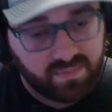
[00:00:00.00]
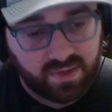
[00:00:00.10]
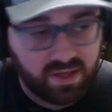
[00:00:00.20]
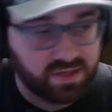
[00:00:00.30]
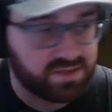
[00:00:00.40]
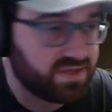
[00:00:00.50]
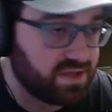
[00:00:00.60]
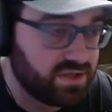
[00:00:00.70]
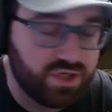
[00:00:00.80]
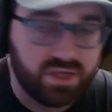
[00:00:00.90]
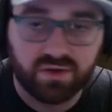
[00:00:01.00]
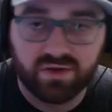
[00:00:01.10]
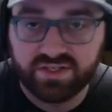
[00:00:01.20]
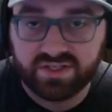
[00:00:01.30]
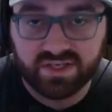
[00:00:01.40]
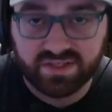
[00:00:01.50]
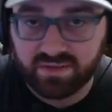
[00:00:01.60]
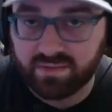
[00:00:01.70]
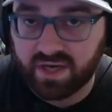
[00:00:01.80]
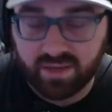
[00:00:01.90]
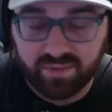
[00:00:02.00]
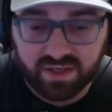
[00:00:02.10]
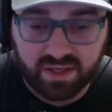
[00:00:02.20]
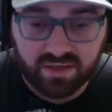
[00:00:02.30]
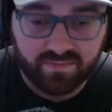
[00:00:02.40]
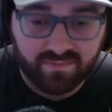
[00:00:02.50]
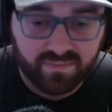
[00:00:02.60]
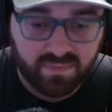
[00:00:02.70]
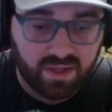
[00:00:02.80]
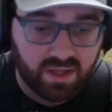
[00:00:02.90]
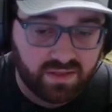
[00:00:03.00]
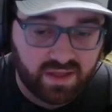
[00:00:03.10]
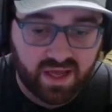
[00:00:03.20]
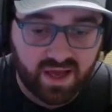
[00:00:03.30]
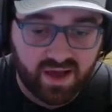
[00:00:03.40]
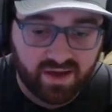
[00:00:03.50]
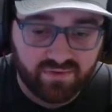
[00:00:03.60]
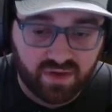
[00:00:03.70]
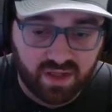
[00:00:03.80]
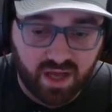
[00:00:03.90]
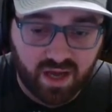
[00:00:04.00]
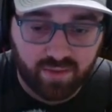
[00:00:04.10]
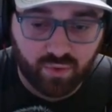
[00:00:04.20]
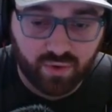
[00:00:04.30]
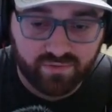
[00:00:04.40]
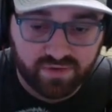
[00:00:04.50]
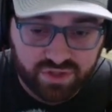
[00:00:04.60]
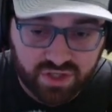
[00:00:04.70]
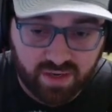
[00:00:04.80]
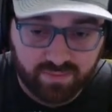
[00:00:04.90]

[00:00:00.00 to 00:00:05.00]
guns like the G36, in my opinion, they have a lot more of a jump.